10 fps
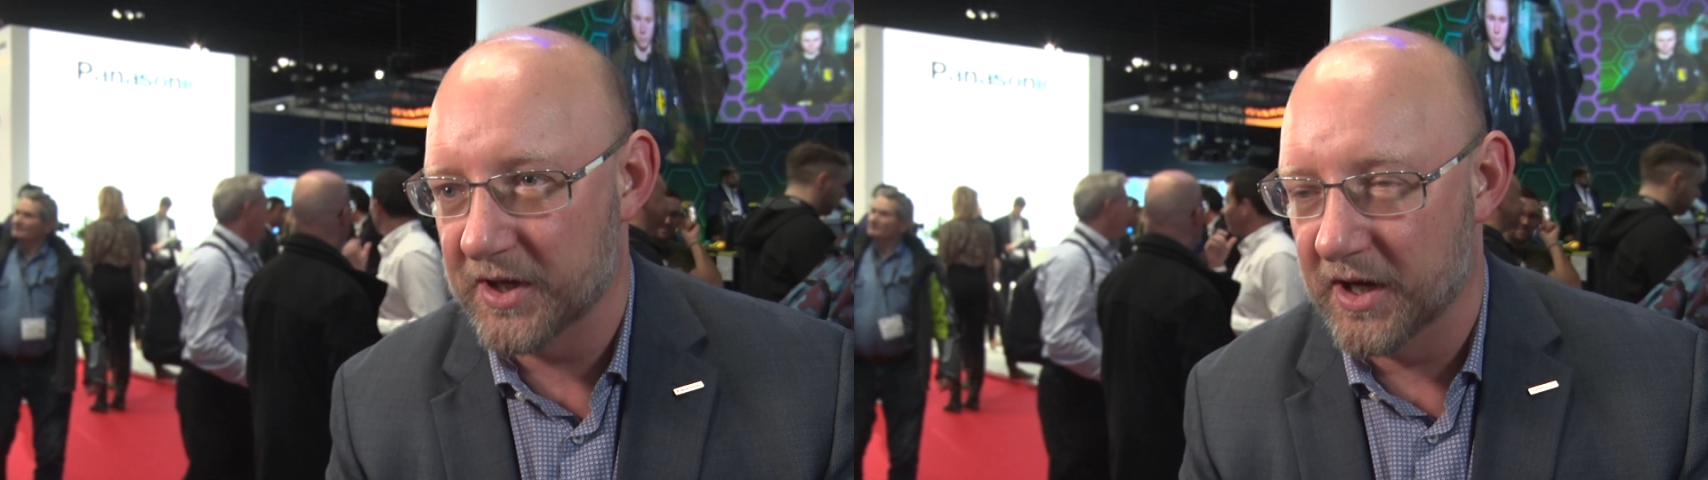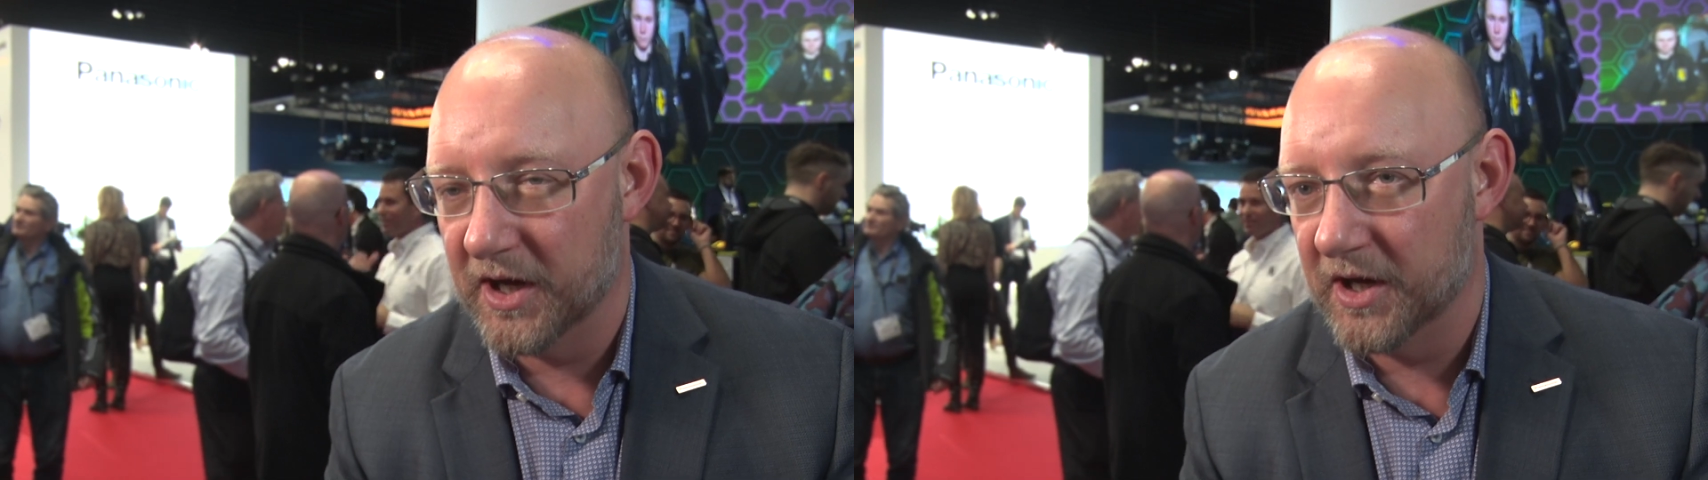
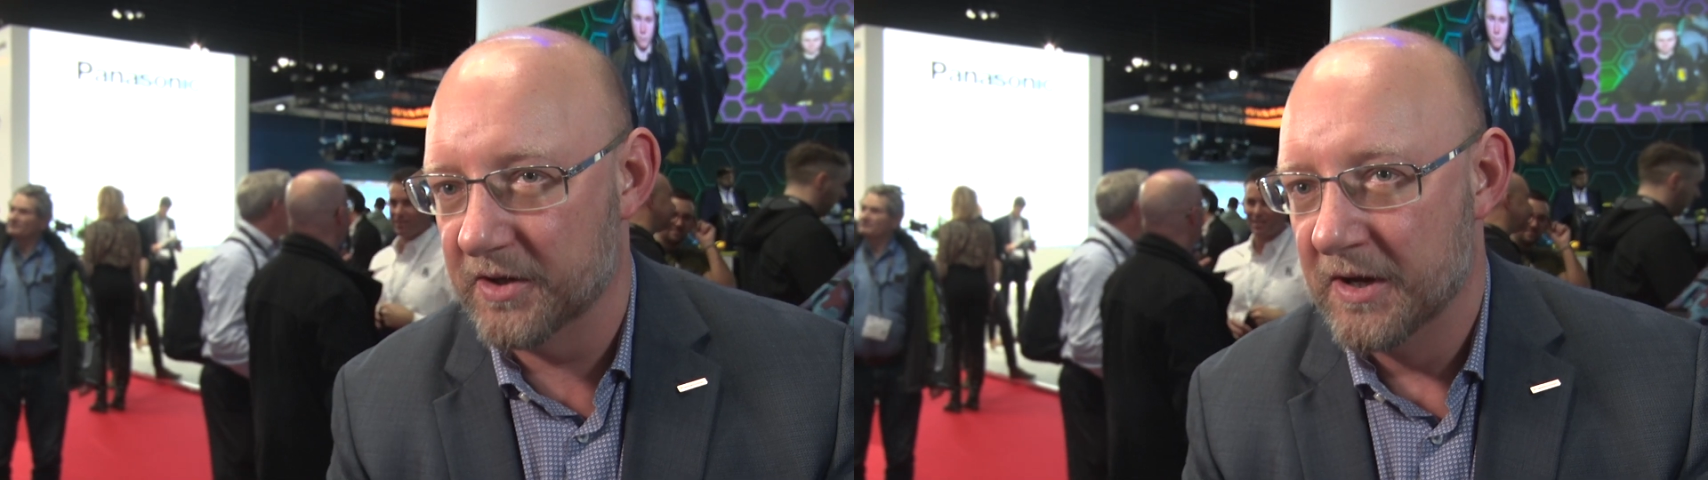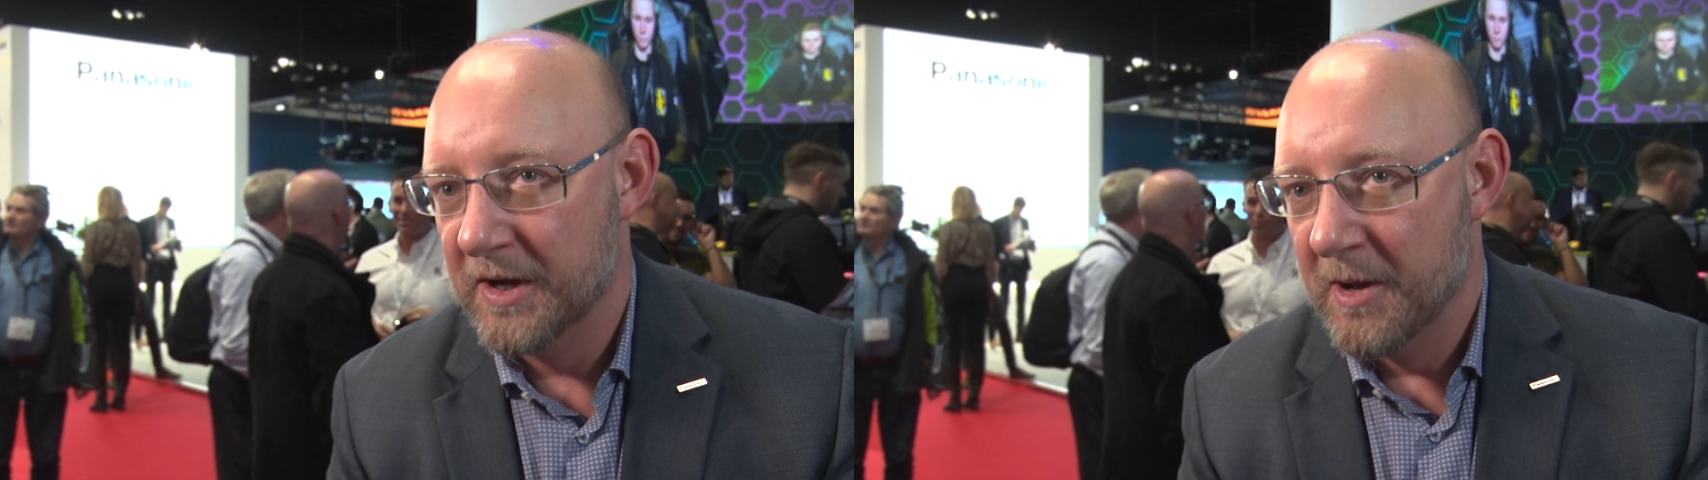
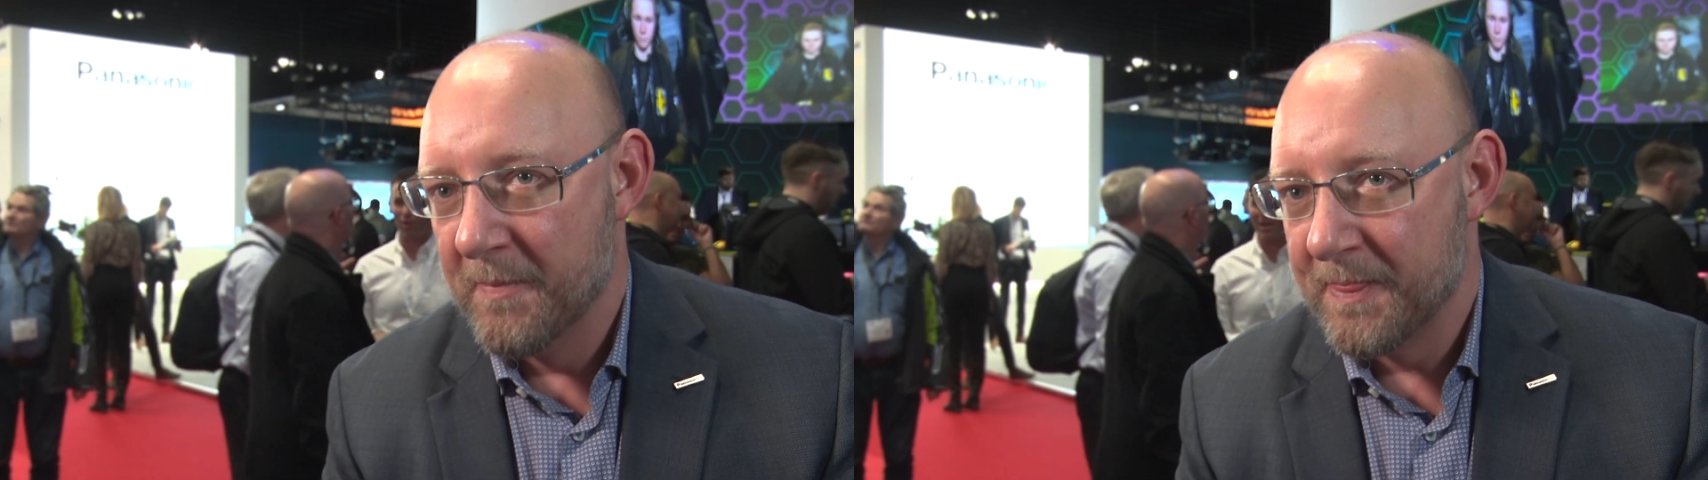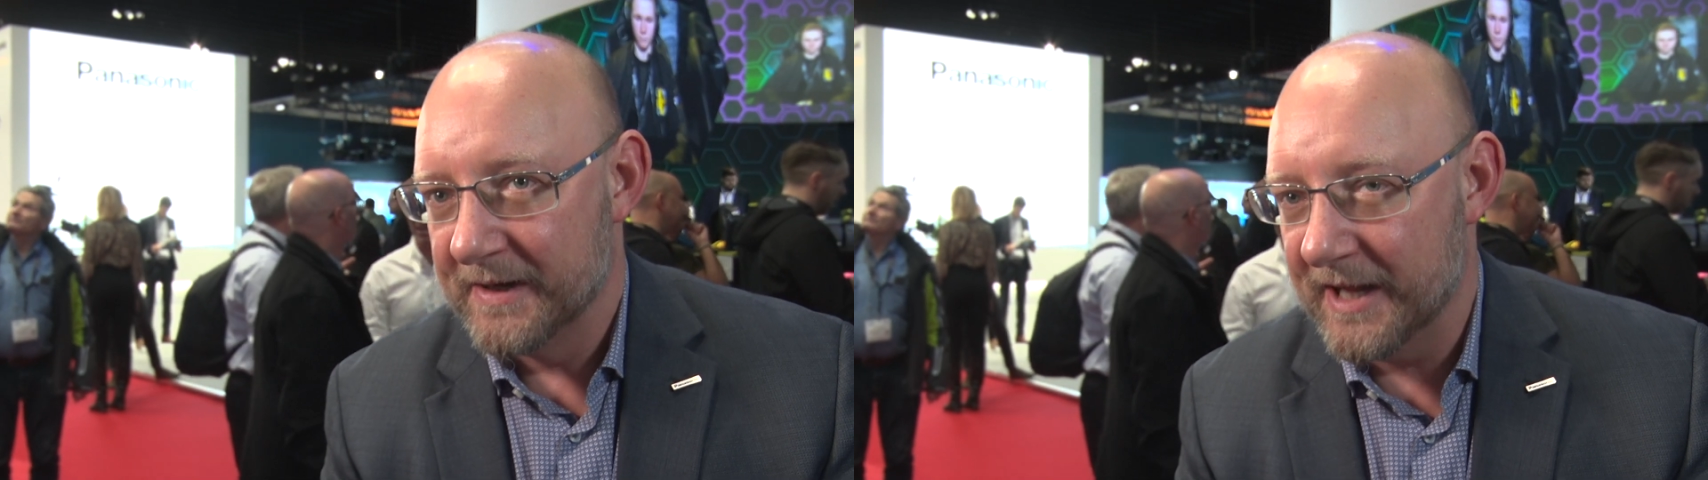uh,
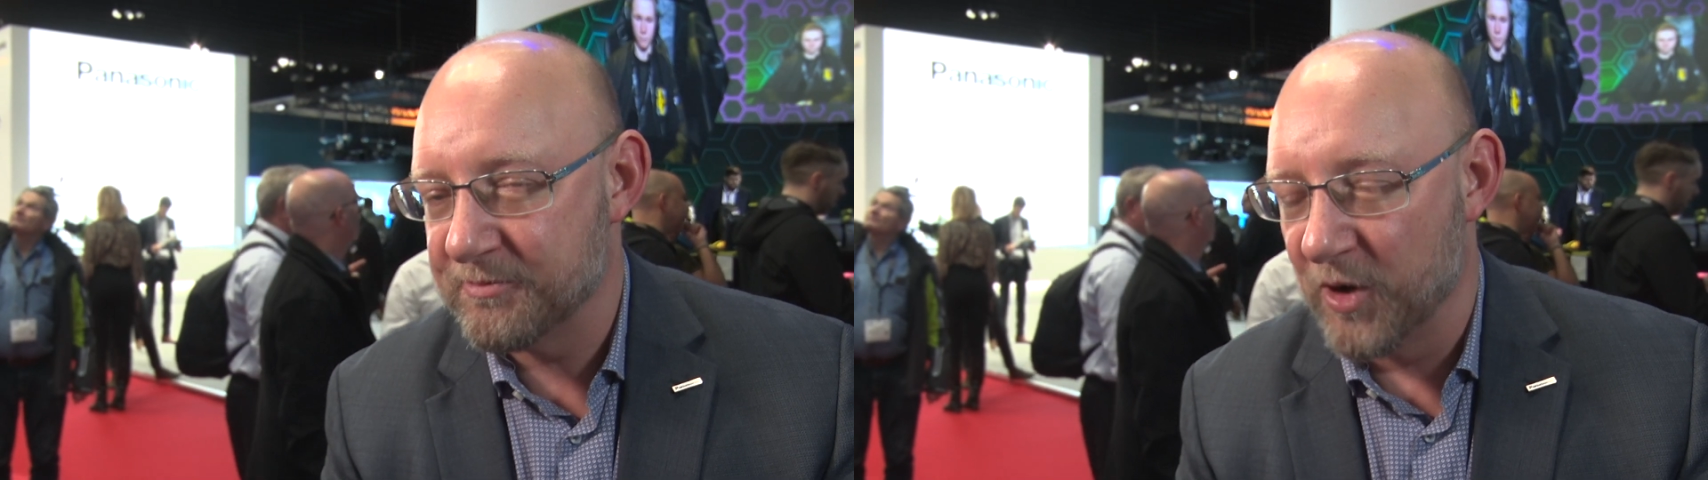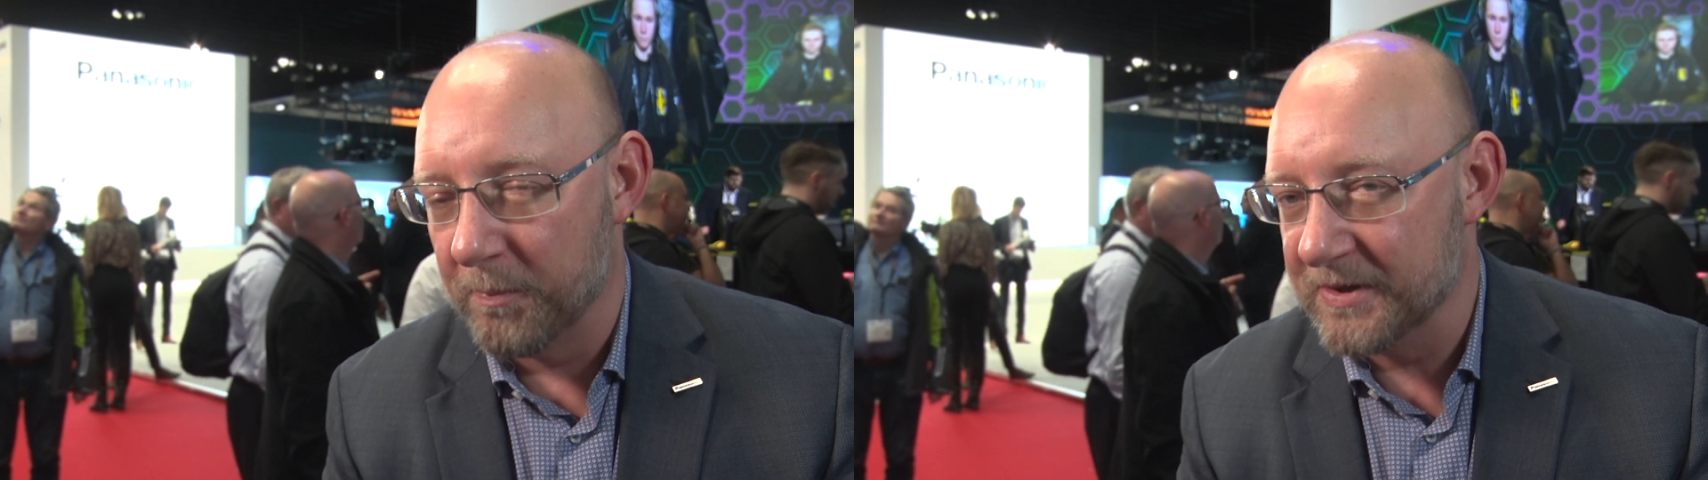
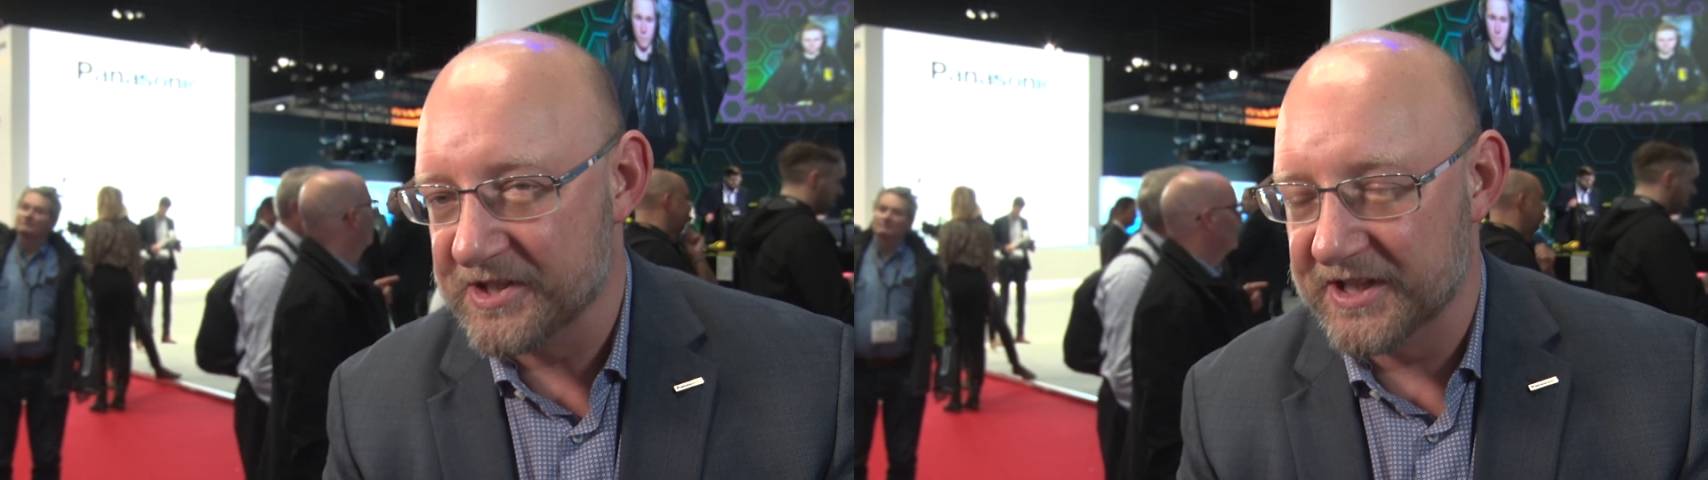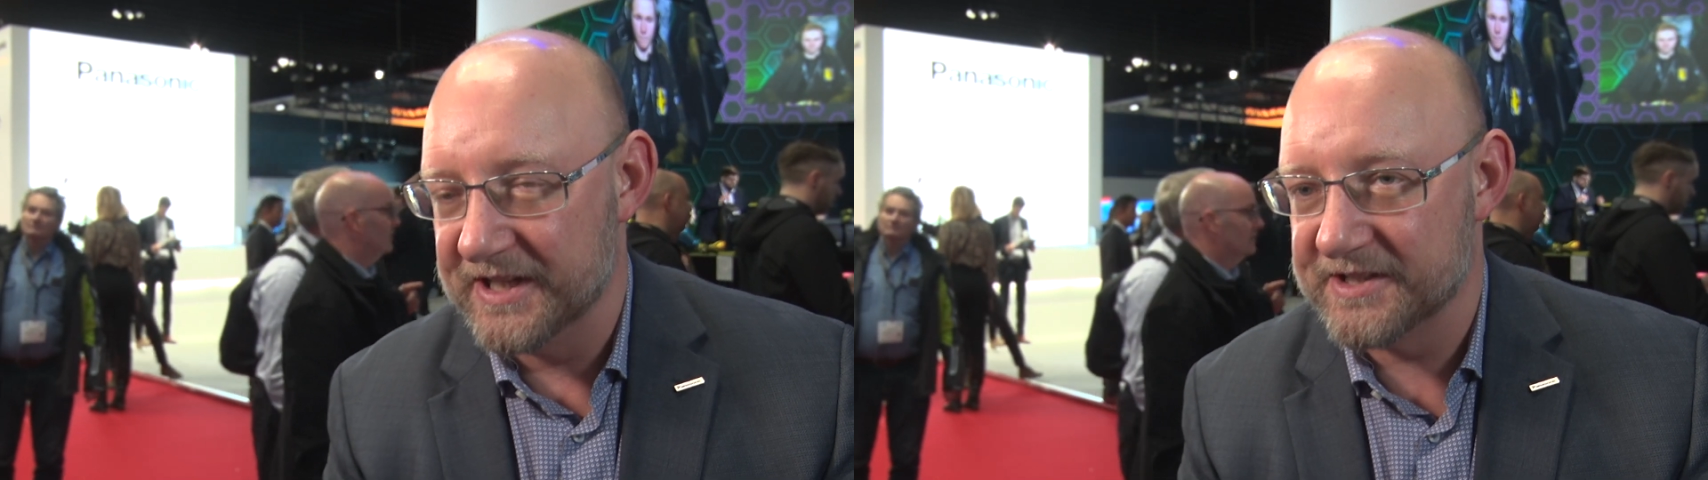laptop
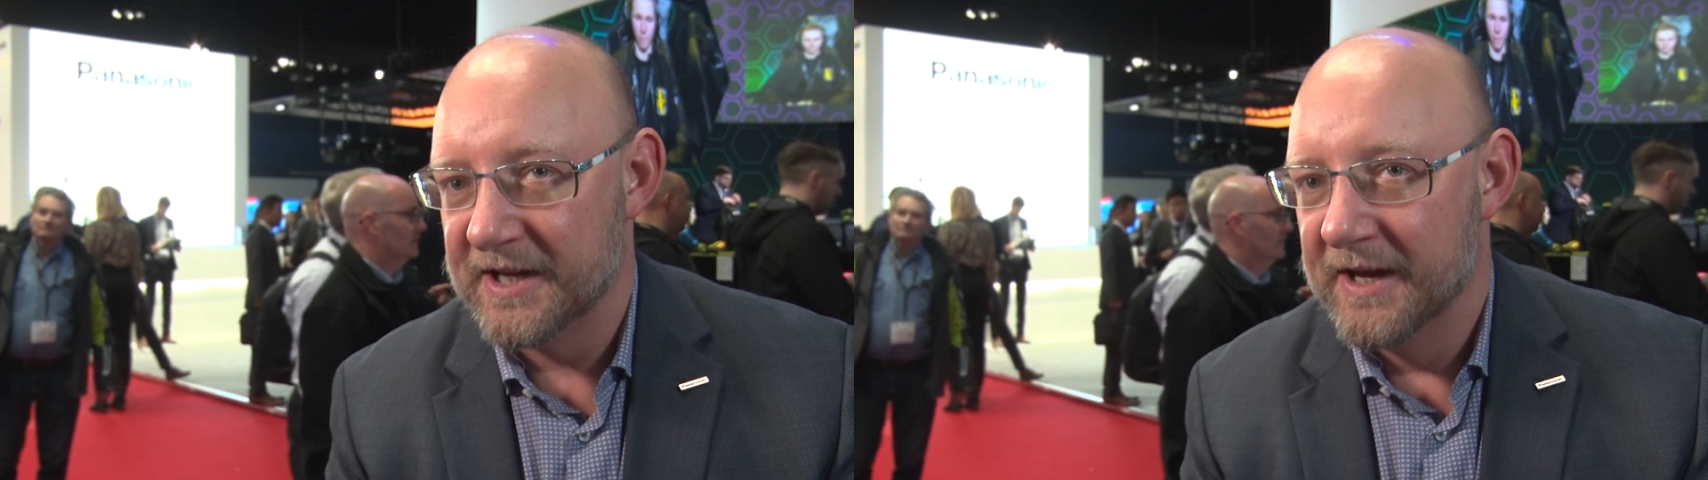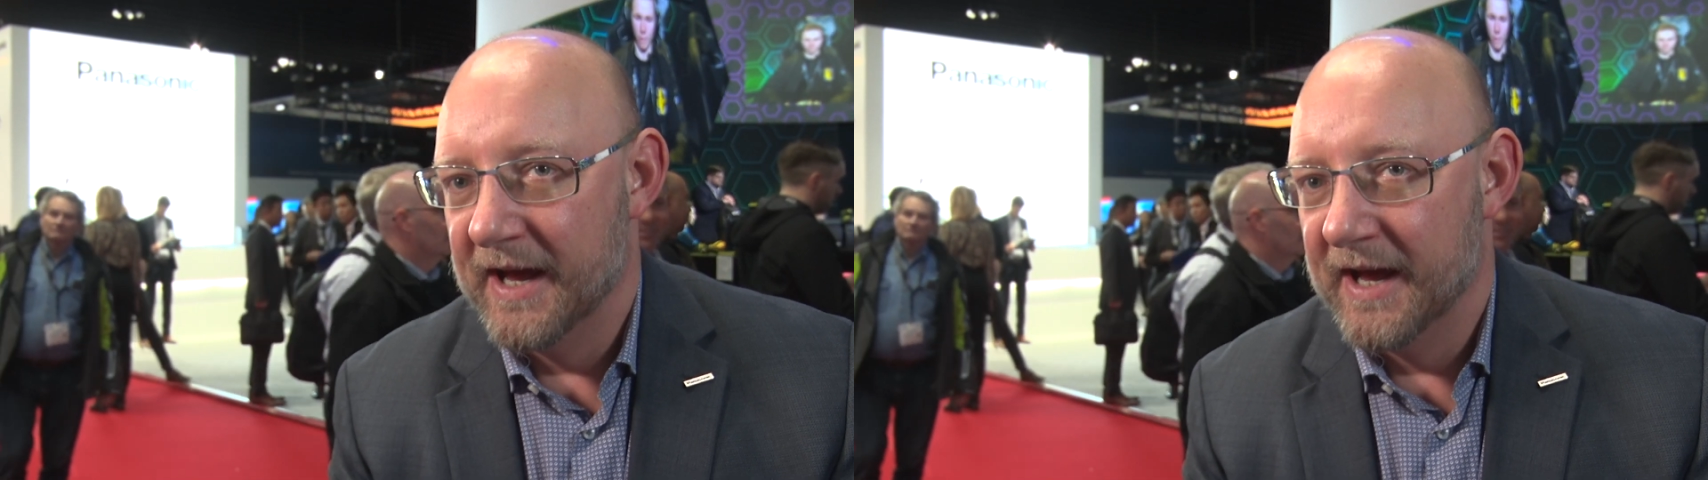PCs.